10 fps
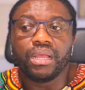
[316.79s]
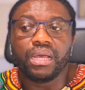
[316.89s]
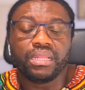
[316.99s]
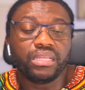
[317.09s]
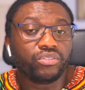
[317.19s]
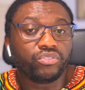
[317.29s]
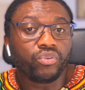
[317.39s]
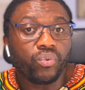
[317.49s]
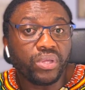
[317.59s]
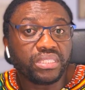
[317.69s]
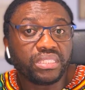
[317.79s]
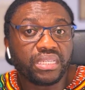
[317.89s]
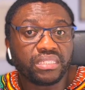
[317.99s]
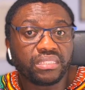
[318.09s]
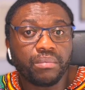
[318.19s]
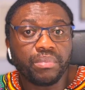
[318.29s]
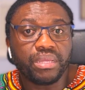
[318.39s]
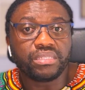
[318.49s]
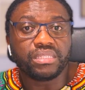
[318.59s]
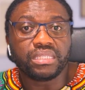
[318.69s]
There's also quizzes and
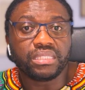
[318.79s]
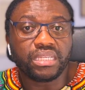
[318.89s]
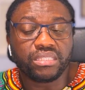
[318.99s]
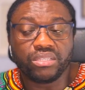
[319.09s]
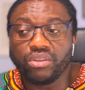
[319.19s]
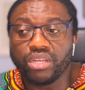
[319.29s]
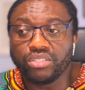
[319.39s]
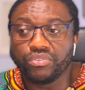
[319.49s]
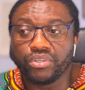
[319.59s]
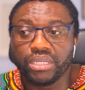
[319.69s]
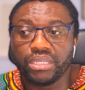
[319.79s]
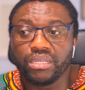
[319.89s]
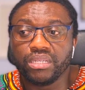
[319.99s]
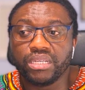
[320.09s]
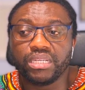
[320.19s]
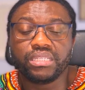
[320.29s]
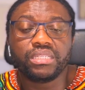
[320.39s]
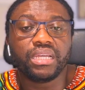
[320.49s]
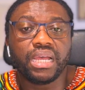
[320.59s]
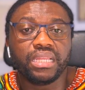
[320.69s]
assignments that test the knowledge you've already learned.
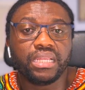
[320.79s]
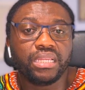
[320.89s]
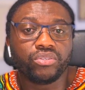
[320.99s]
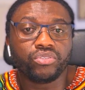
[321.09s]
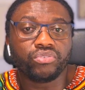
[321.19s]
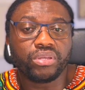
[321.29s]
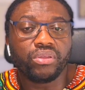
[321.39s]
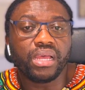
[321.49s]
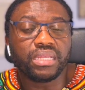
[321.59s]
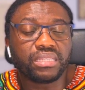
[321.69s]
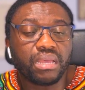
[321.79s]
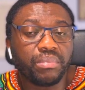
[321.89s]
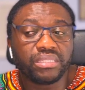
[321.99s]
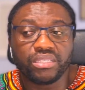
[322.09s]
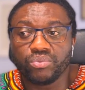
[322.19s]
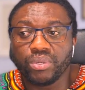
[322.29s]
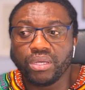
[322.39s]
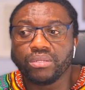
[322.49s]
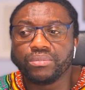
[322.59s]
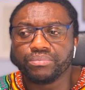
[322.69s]
And then there's also regular assignments as
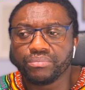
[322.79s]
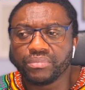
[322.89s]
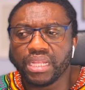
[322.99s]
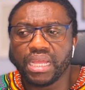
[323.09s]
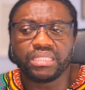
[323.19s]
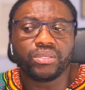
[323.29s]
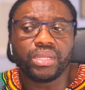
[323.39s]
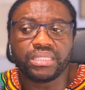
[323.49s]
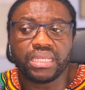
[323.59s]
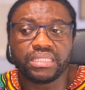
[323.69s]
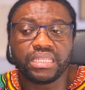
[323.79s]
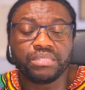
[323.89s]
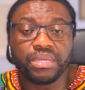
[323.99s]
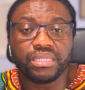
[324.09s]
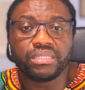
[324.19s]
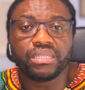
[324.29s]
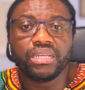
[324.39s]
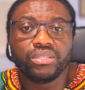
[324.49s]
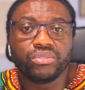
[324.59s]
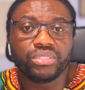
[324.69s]
well as assessments
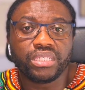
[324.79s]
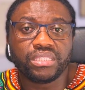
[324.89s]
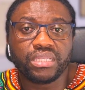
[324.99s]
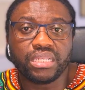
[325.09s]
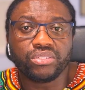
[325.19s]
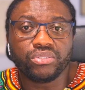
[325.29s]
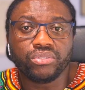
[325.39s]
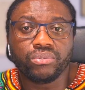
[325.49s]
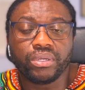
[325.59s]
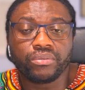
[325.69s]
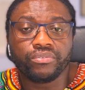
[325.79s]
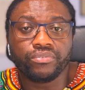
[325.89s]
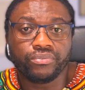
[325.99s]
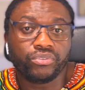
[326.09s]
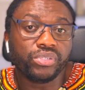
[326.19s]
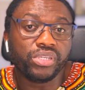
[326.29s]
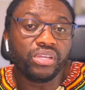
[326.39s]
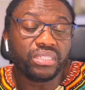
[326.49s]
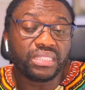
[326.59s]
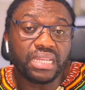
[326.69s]
to test that you are truly
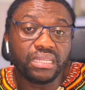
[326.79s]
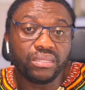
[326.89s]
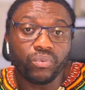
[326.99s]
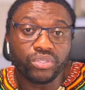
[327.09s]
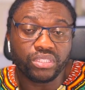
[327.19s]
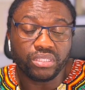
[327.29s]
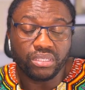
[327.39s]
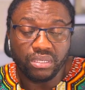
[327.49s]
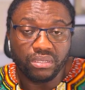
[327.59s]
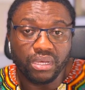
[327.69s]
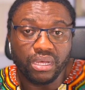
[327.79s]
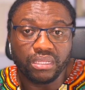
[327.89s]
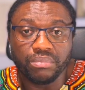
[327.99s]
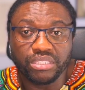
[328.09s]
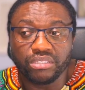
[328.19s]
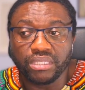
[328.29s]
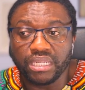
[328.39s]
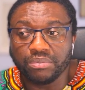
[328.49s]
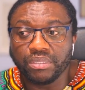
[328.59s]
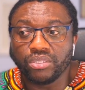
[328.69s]
understanding what the material that's
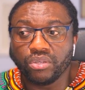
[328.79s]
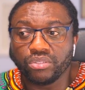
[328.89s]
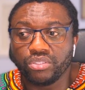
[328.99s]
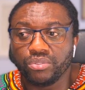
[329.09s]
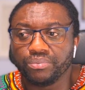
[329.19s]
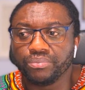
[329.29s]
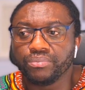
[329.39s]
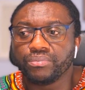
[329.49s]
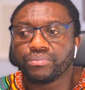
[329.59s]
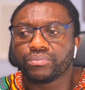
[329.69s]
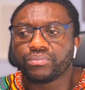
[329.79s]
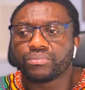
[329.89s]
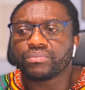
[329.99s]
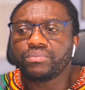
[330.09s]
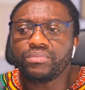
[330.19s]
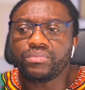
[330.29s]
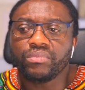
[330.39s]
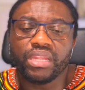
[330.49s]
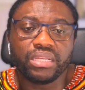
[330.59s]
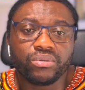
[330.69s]
been taught to you.
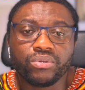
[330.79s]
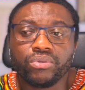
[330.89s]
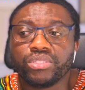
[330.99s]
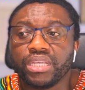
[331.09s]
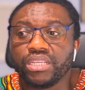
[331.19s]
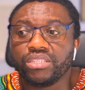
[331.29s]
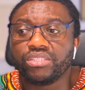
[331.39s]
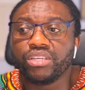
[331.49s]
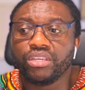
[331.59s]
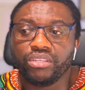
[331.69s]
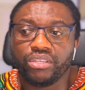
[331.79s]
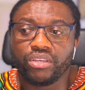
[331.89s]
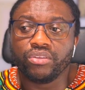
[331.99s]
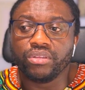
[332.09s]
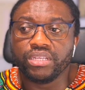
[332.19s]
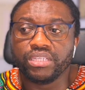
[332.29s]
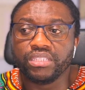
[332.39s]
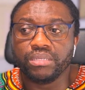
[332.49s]
And Google says you're going to learn